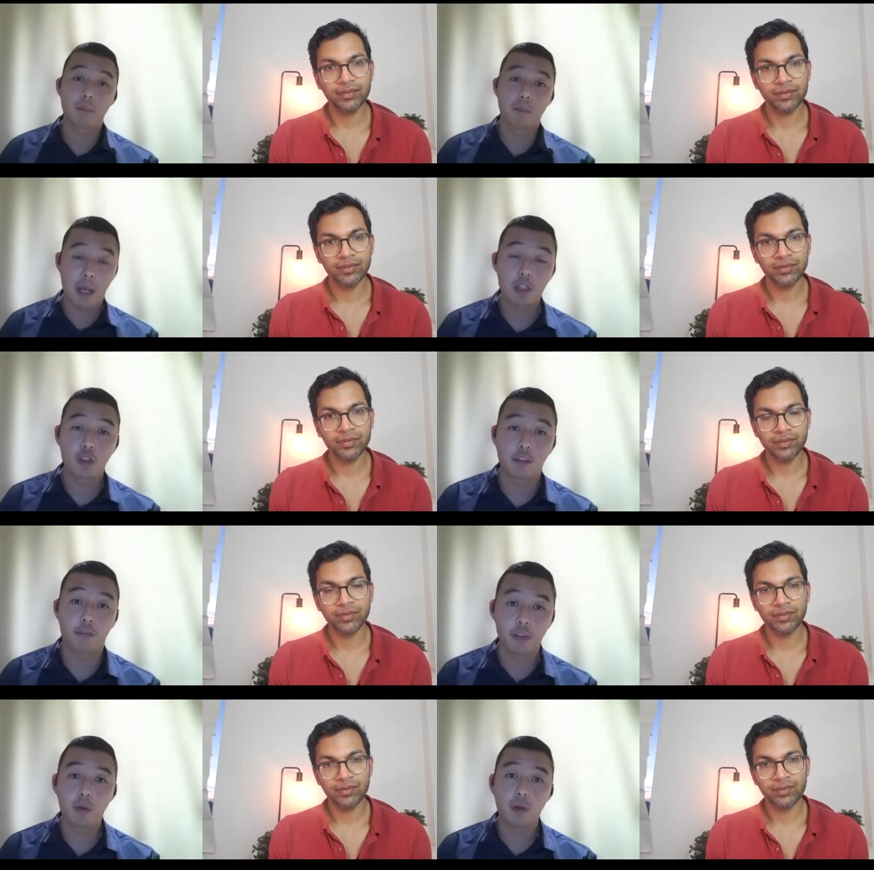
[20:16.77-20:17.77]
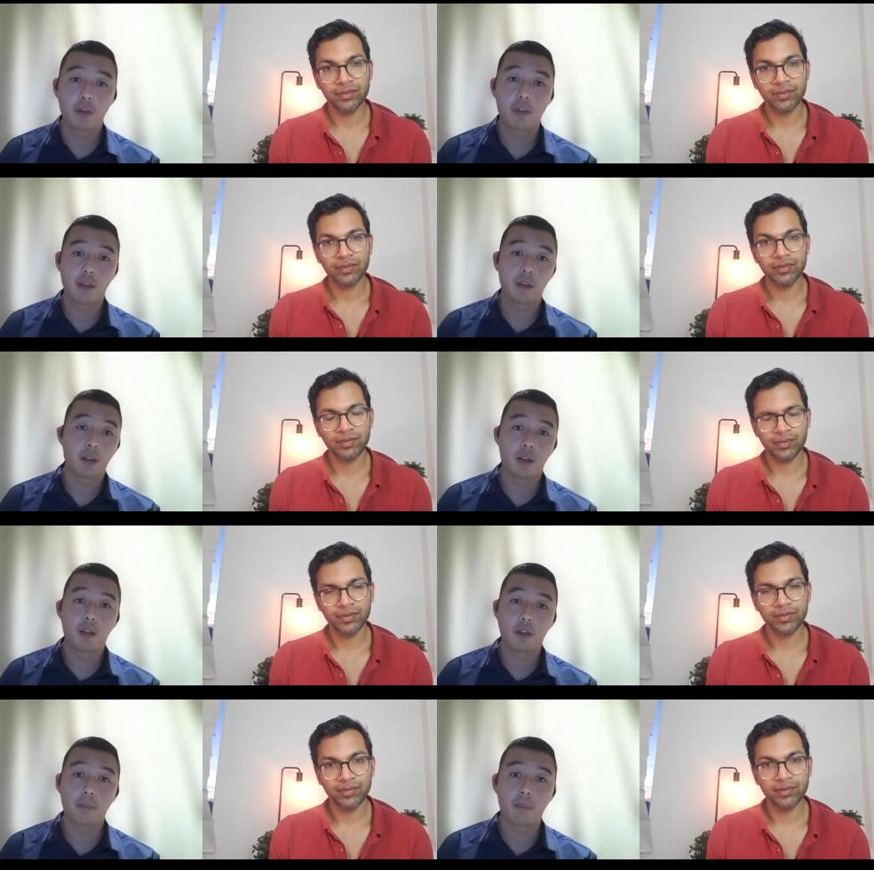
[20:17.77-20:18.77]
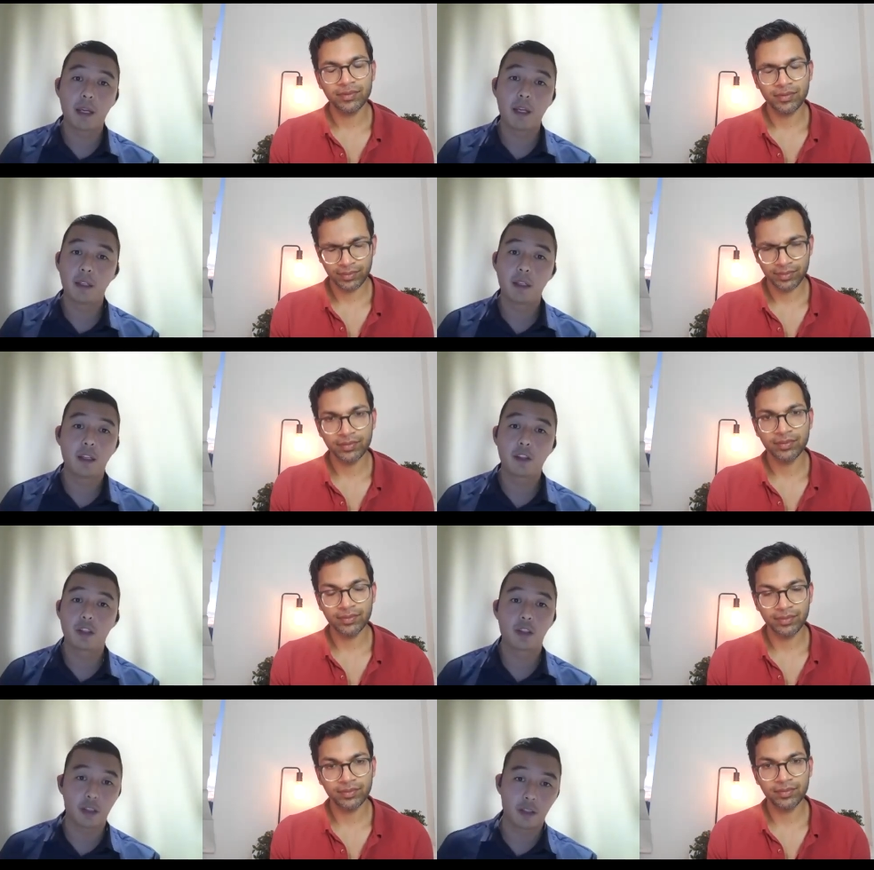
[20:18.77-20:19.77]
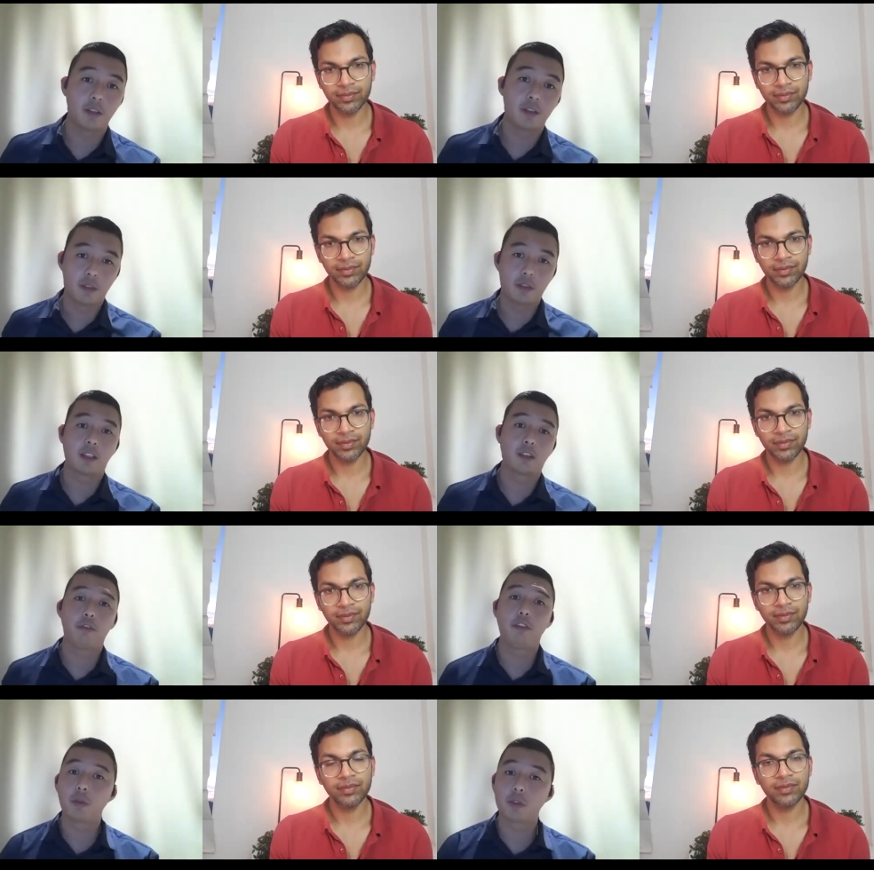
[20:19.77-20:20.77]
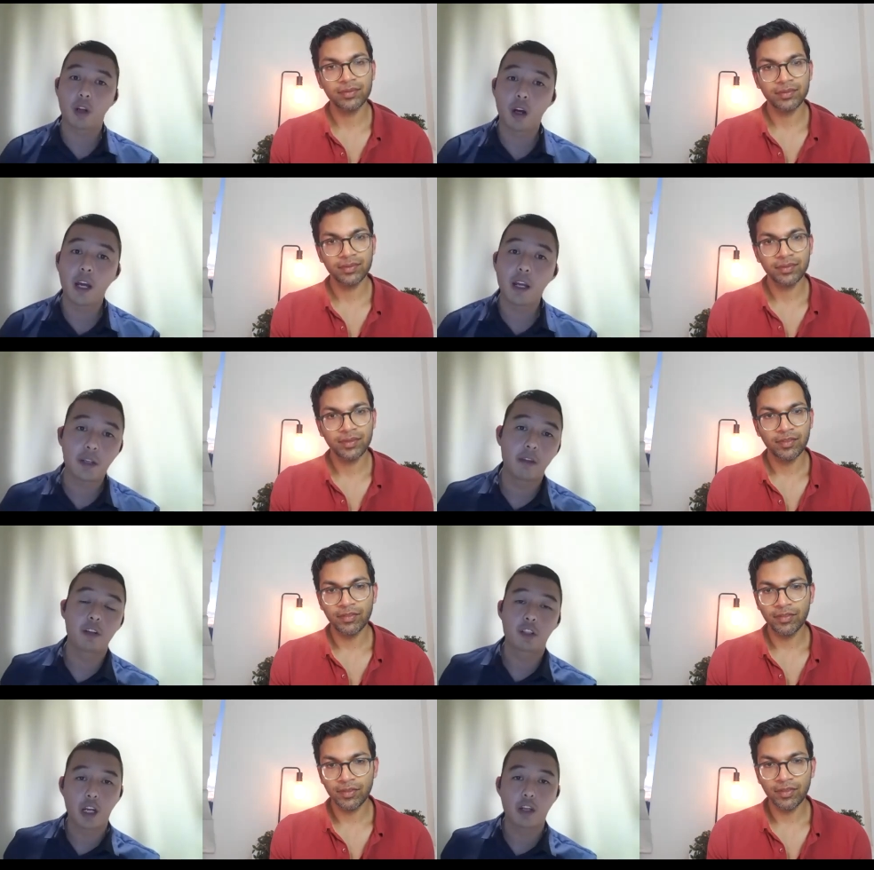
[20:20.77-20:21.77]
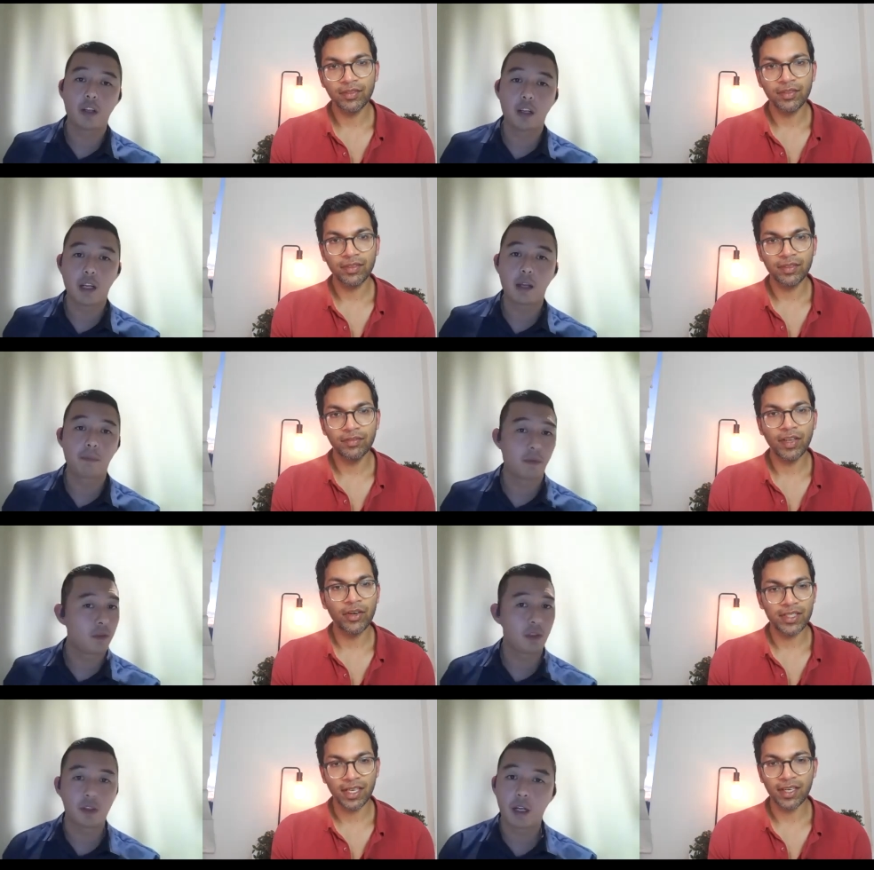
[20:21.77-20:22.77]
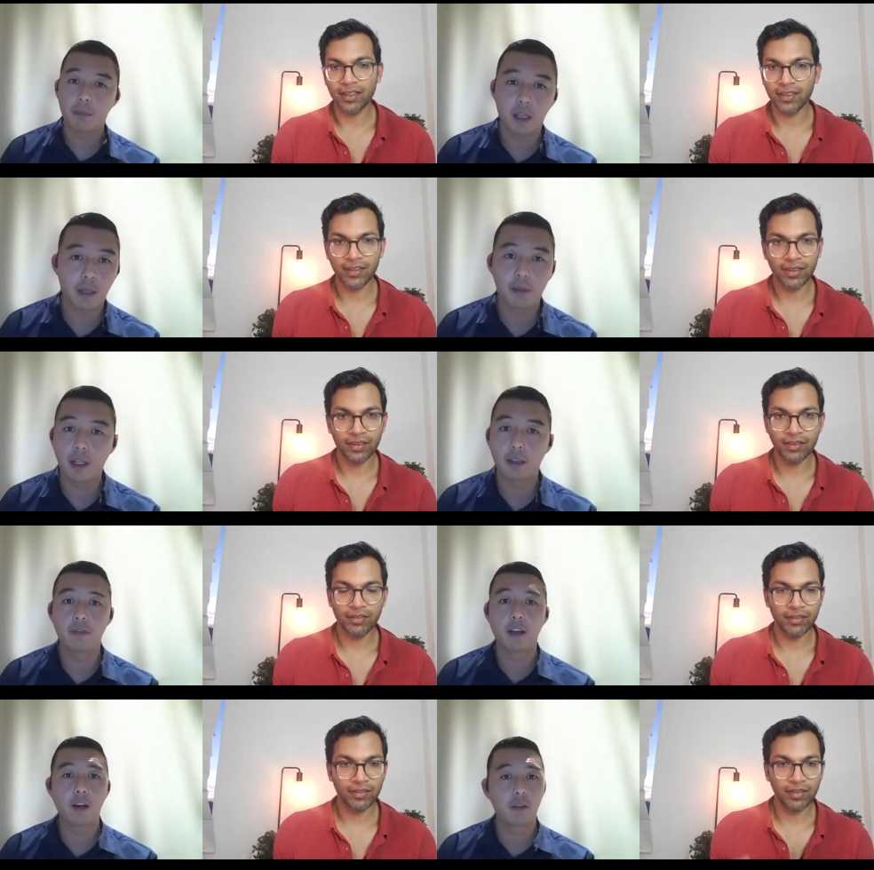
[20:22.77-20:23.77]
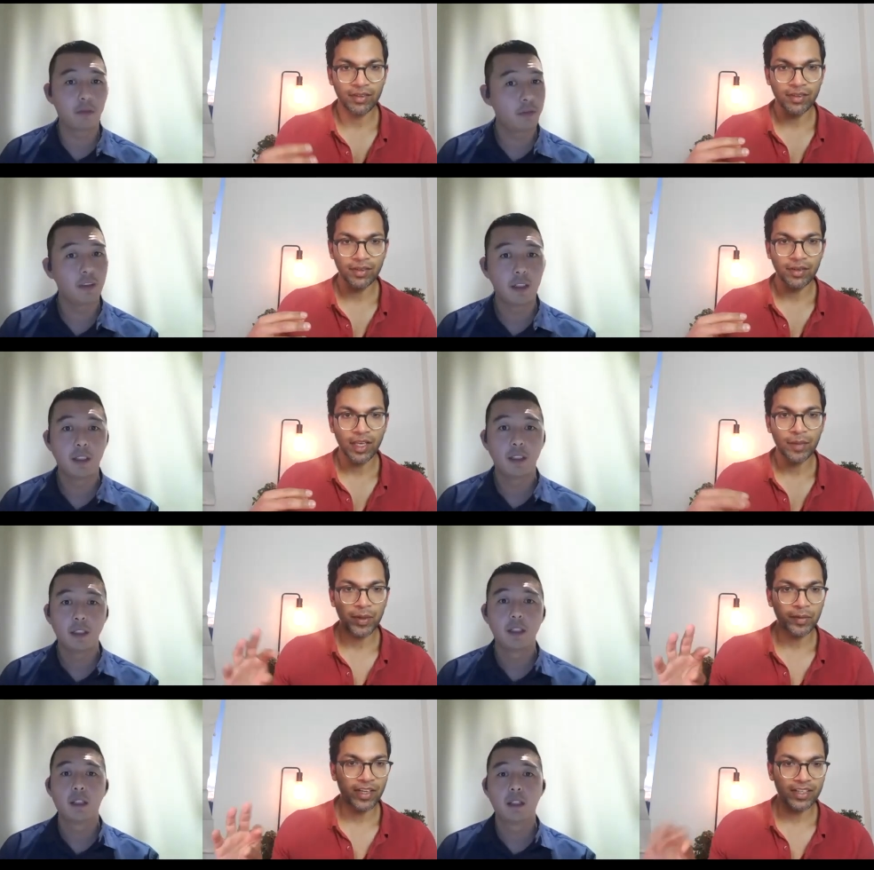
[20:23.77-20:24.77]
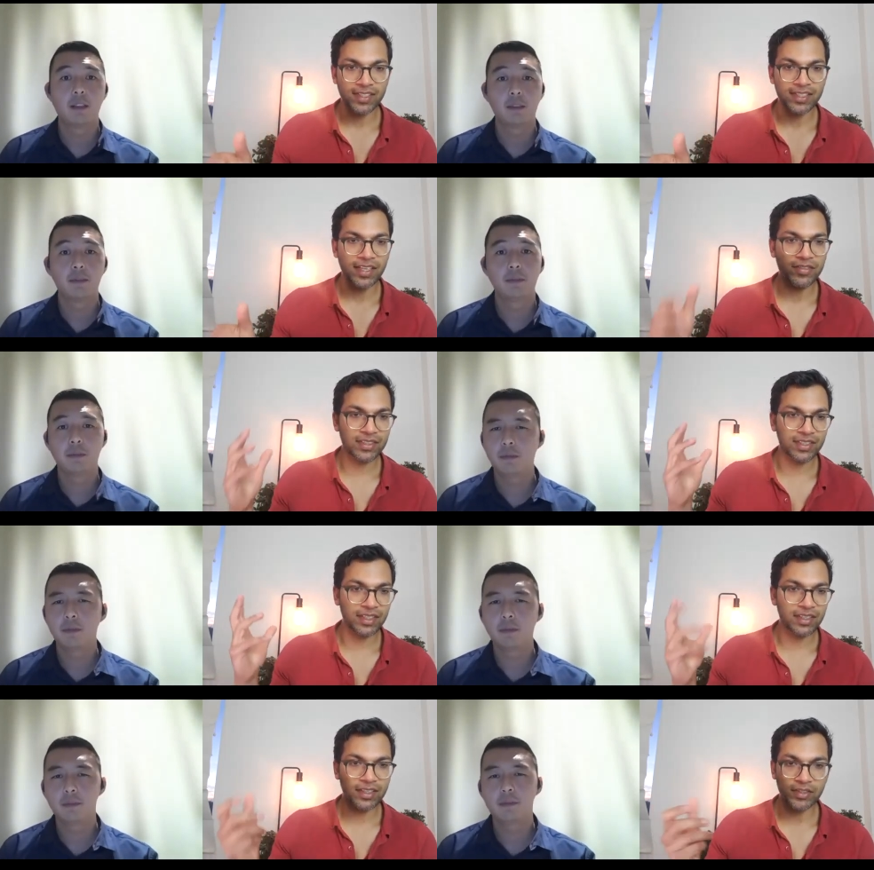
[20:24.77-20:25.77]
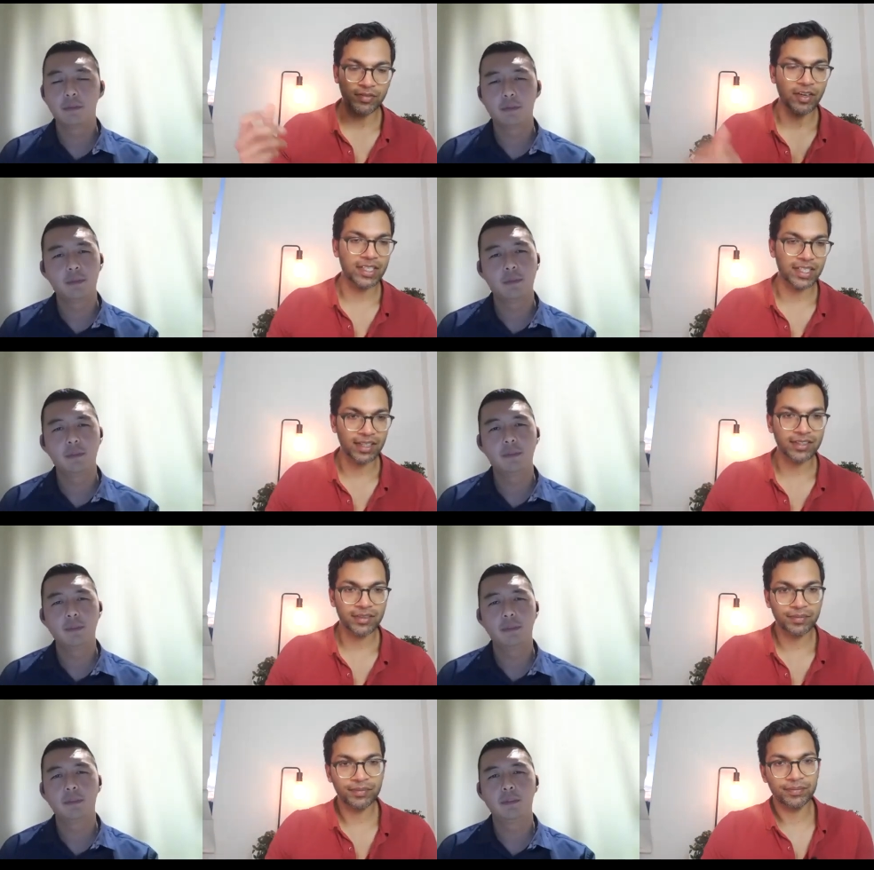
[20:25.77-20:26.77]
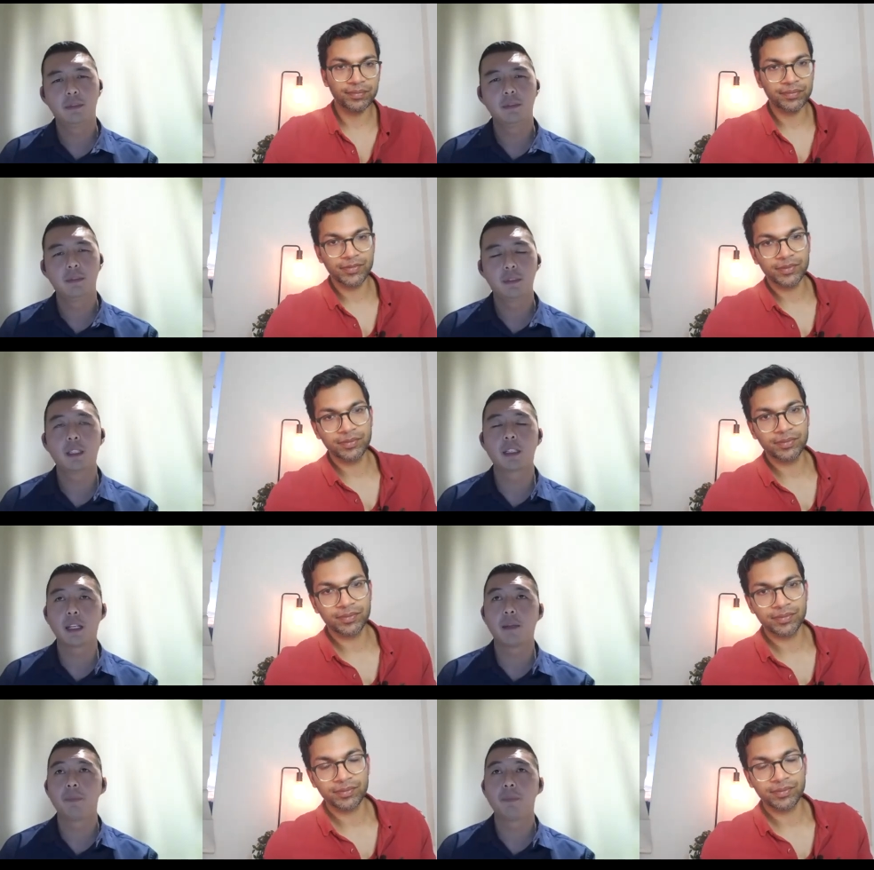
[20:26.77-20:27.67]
Speaker 1: manually feel on the on the bag and just uh, does it feel tight? Have I changed um,
Speaker 2: turned tight. Up the A P L valve? A P L valve is seventy. It's very tight.
Speaker 1: Okay.